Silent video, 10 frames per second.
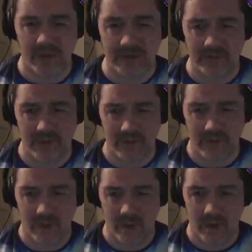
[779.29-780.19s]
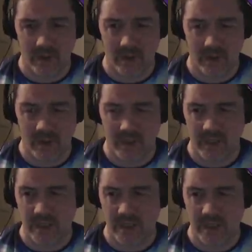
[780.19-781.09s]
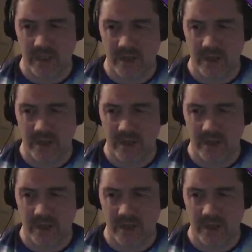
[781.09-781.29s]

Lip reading: I need to get it